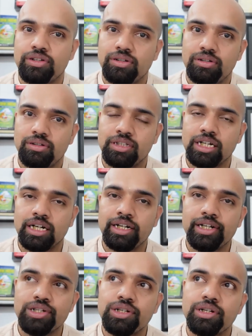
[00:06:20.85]
the
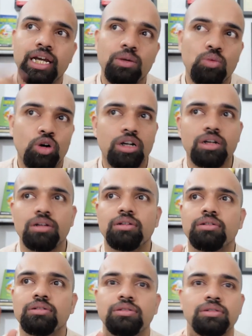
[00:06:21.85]
condition and what
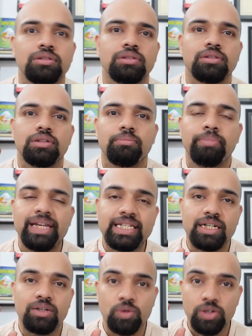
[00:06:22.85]
makes it
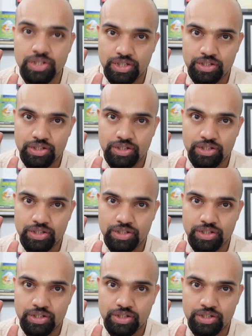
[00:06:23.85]
worse.